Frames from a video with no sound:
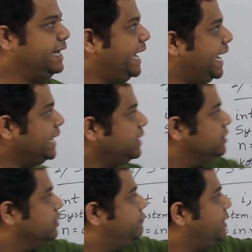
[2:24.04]

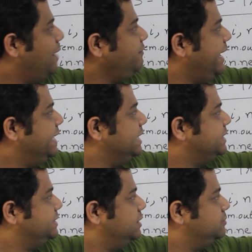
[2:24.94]
And we have
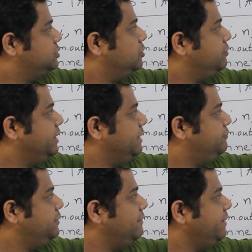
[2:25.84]
nth term. So
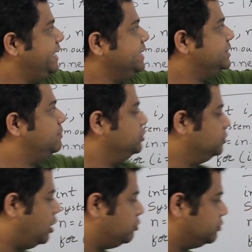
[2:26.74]
if we have nth term,
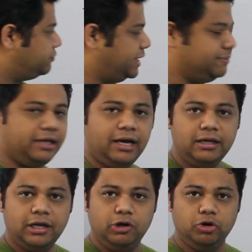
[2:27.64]
you know how to frame
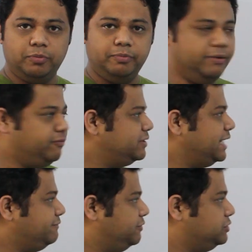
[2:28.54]
the loop. Before
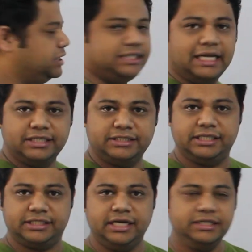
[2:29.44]
that, few things I just
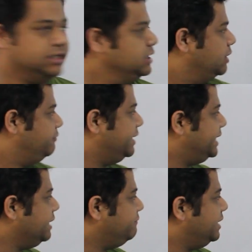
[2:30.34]
discussed. We are
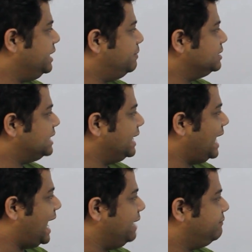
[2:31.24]
taking variables
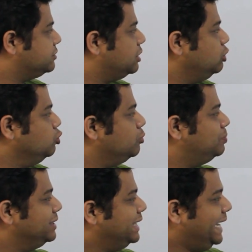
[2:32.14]
like I for the
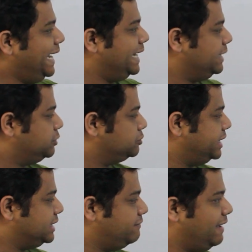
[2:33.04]
loop, n to
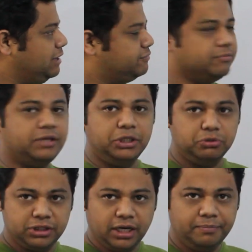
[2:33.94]
take the value from the
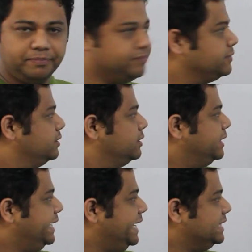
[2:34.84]
user,
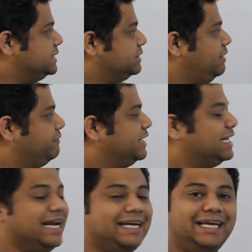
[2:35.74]
s we have
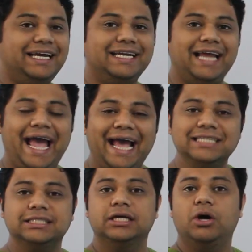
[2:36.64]
declared it
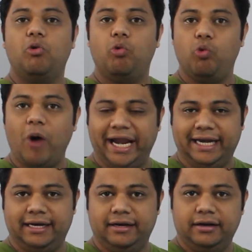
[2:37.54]
as
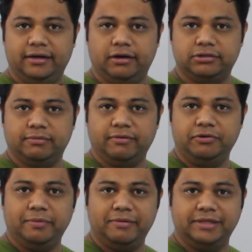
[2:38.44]
1. Now some of
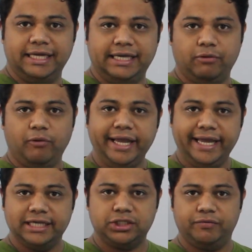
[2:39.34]
you may be thinking, why
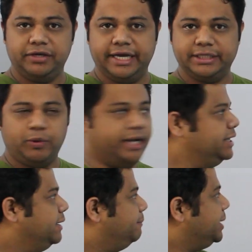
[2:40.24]
s over here is
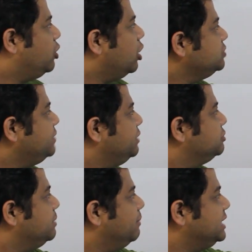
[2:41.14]
1? Because we are
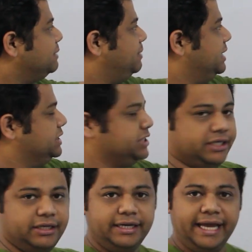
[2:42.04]
using
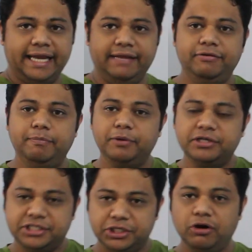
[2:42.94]
multiplication. And if you
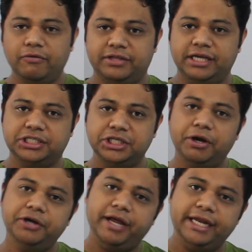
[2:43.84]
put 0 over there,
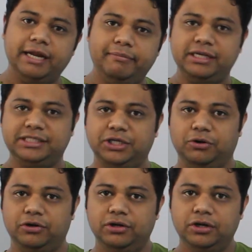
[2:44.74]
0 into any number is
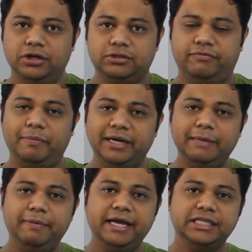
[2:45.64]
0. So for
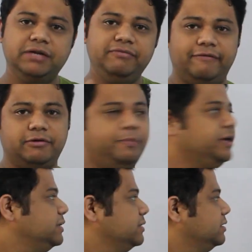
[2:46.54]
multiplication, we have to
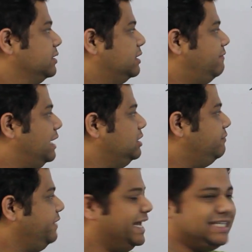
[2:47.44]
put the value
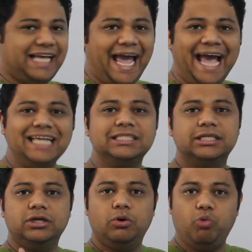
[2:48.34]
of s
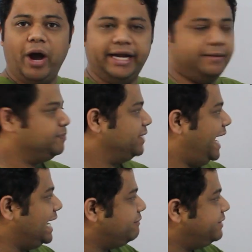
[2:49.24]
as 1.
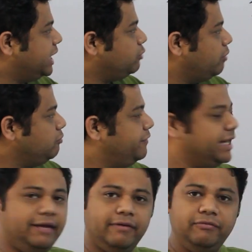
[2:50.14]
And I have taken one more
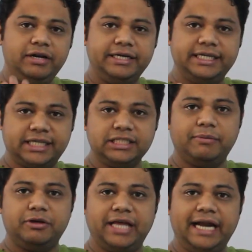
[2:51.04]
variable. We will discuss
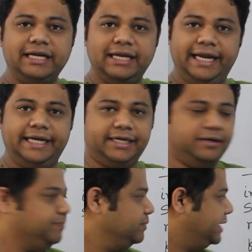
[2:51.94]
about that later.
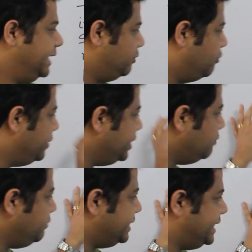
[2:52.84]
Over
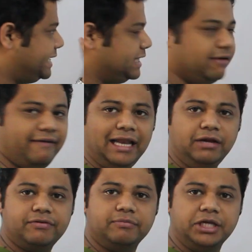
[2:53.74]
here we are taking the
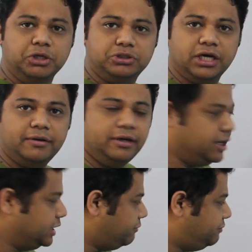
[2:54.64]
value from the user.
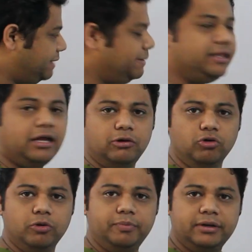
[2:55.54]
Now framing the
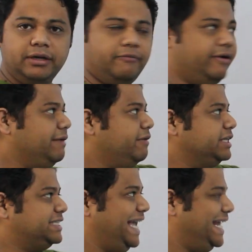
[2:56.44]
loop, whenever
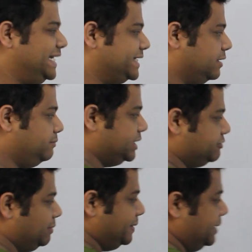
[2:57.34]
it's nth term, it
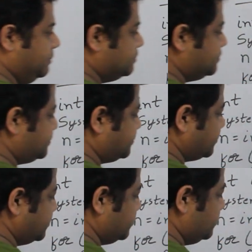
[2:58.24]
will be
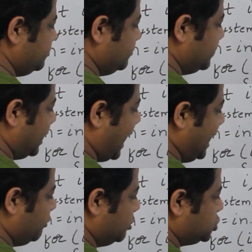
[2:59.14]

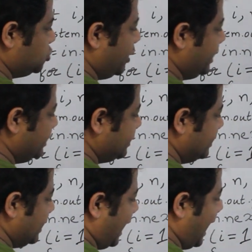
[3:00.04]
I equals to
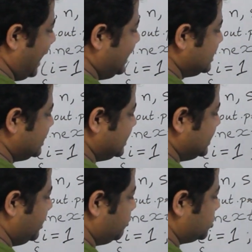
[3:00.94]
1, I is less
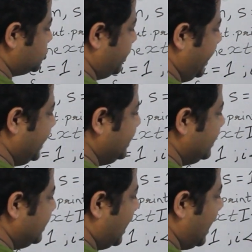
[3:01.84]
than equals to n,